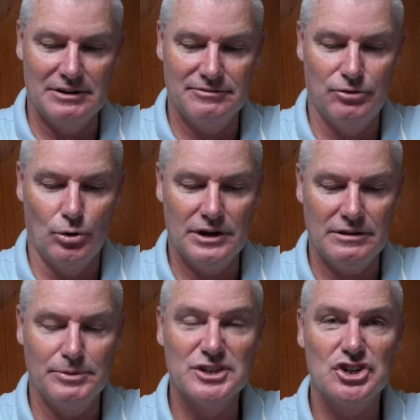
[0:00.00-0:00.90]
in
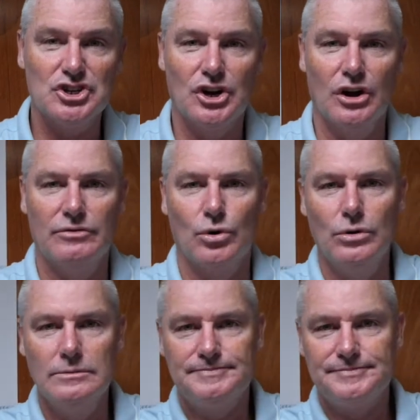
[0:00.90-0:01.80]
14th position
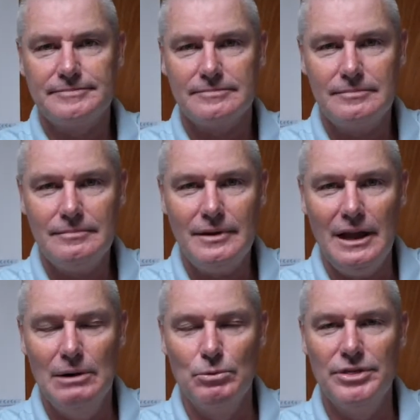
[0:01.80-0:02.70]
overall,
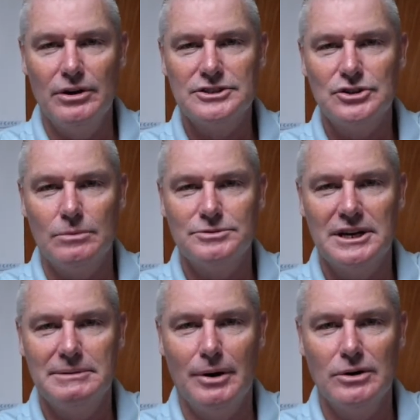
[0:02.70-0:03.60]
and with those top
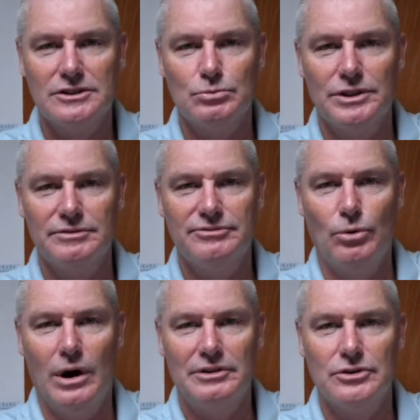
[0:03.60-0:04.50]
10 boats within
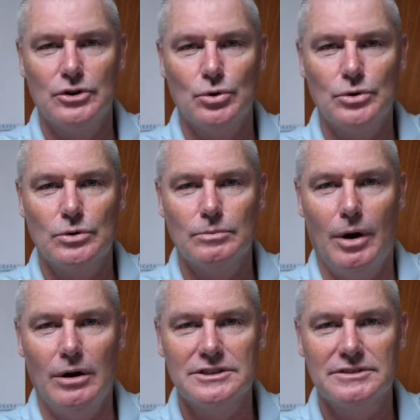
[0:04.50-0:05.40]
400 nautical
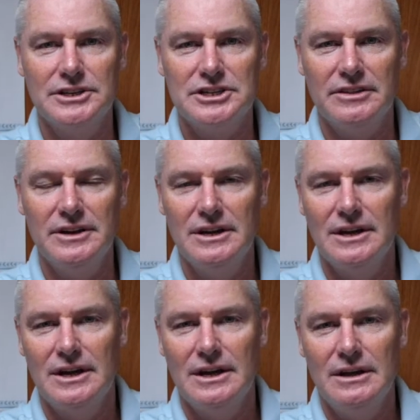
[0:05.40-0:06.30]
miles of each other,
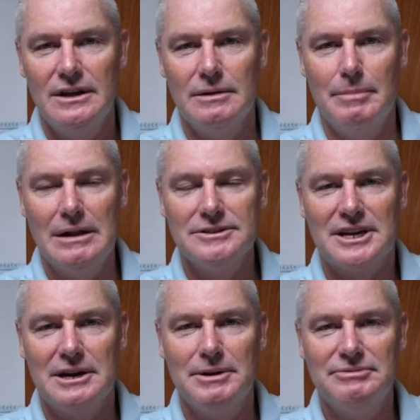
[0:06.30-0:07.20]
Emil's
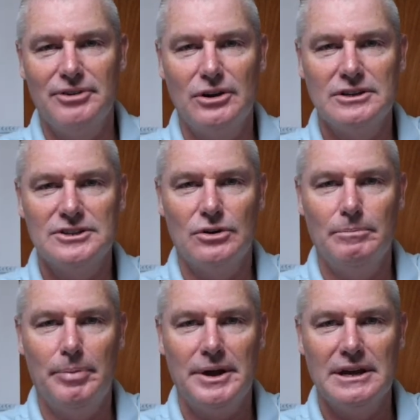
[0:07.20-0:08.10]
going to be focused
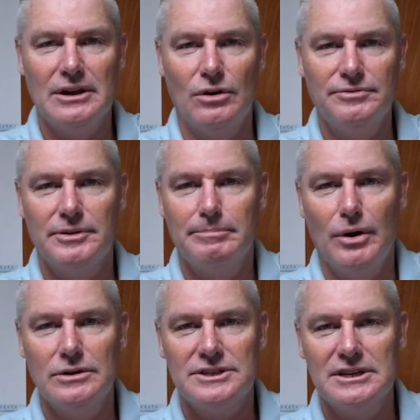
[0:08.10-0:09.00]
on picking off the
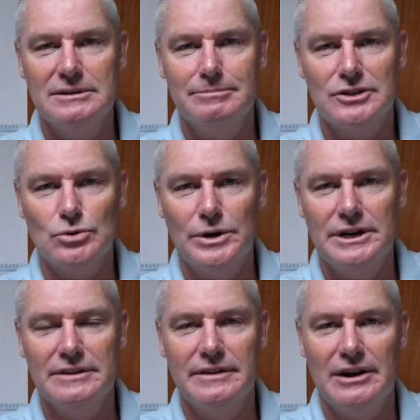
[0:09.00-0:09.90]
boats in
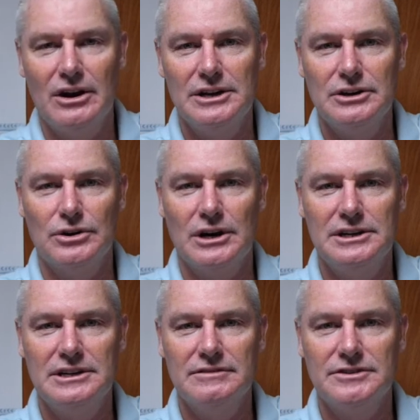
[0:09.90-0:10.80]
between, and that not
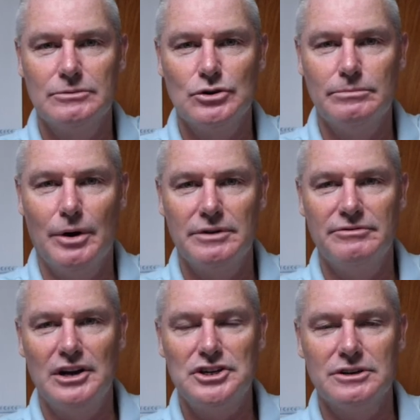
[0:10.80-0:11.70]
only gives him good
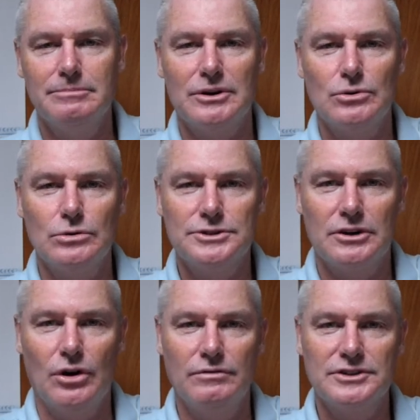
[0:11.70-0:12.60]
motivation, but it
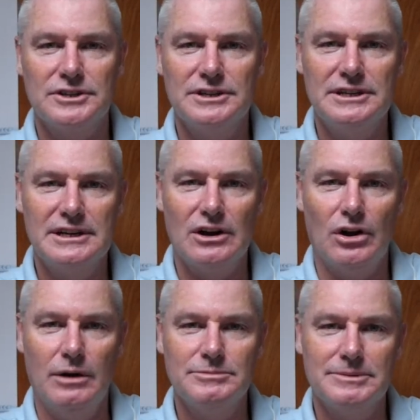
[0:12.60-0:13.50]
also obviously
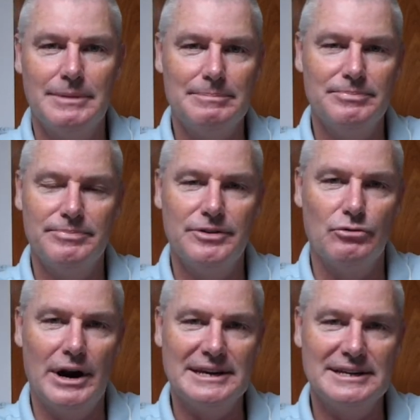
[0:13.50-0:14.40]
climbs him up the
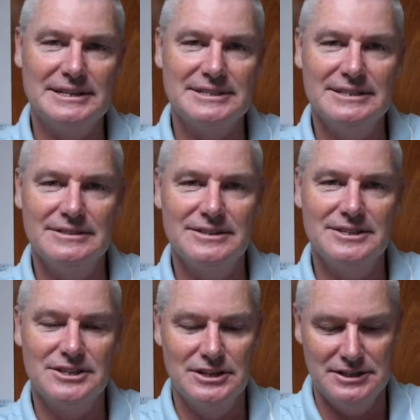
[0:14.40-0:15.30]
rankings in
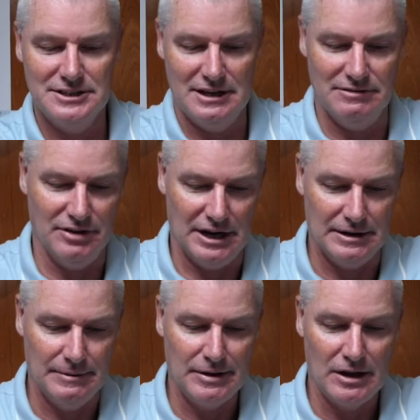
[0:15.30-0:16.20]
this year's
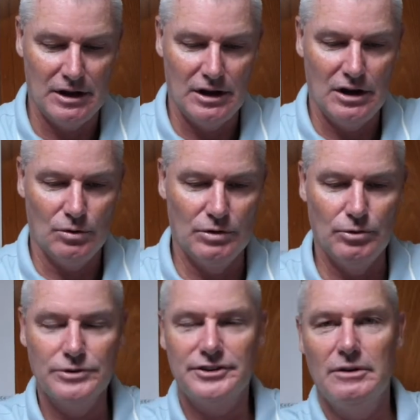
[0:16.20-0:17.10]
event. We've
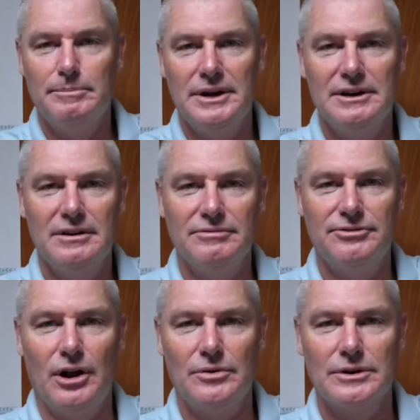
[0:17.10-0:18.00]
also been
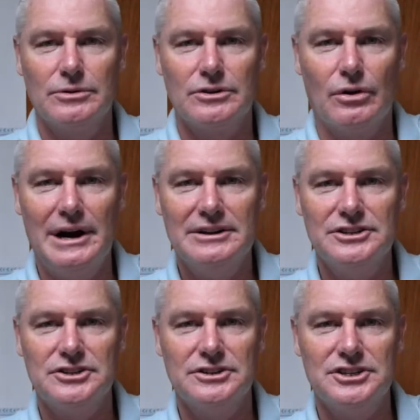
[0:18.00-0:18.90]
following with great
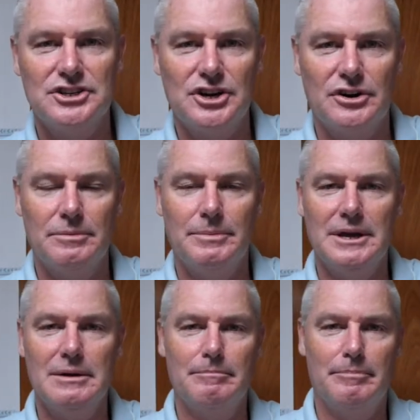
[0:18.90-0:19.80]
interest
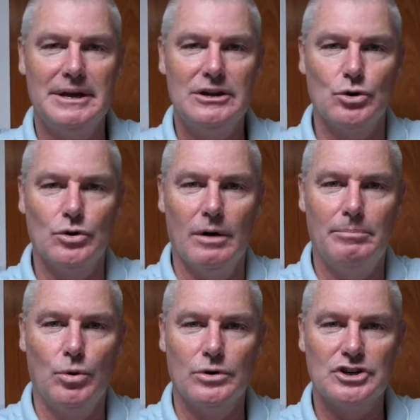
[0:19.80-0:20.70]
Jeremy Biu
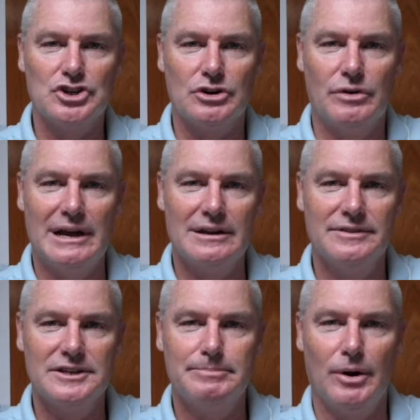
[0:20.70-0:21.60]
aboard Chirel
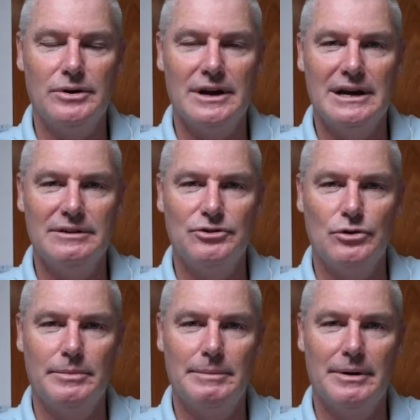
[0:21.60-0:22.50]
in this boat, and if
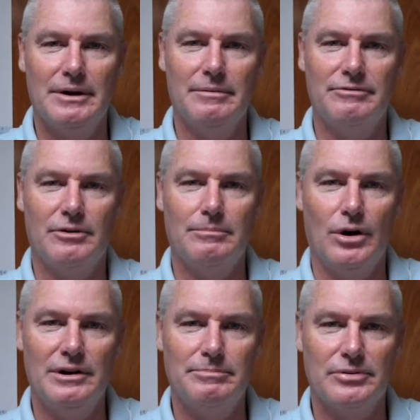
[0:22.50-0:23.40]
you remember from
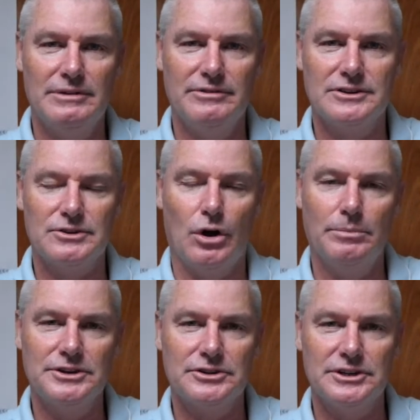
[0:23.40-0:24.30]
my previous
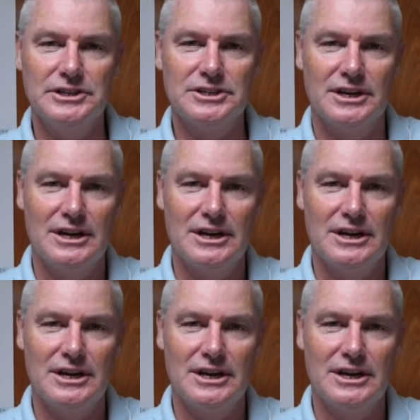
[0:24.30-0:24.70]
commentaries,